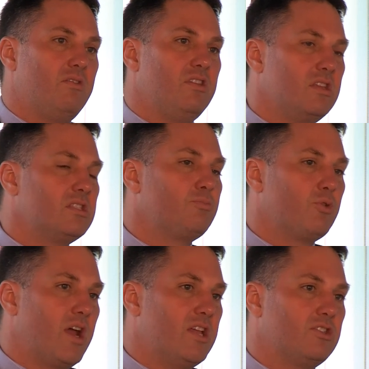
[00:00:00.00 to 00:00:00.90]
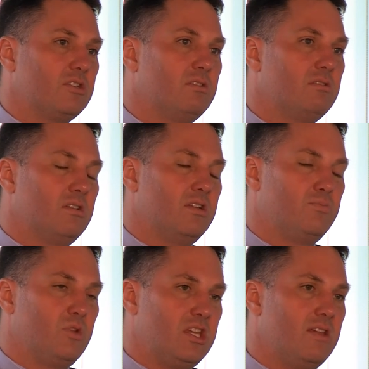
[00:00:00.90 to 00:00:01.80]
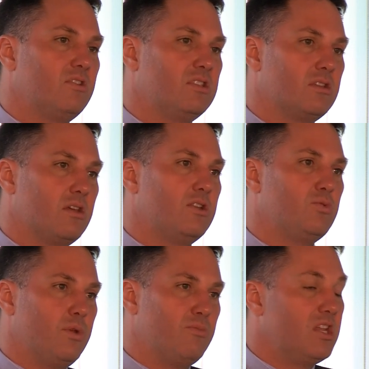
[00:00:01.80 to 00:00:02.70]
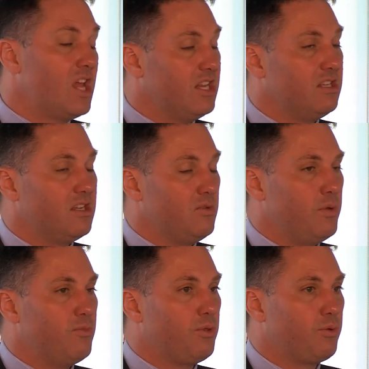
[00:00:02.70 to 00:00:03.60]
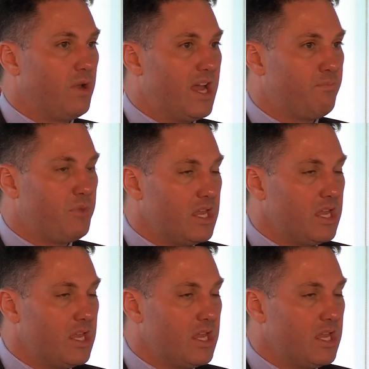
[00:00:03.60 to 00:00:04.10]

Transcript: the inspiration that has been given to those women, and indeed women throughout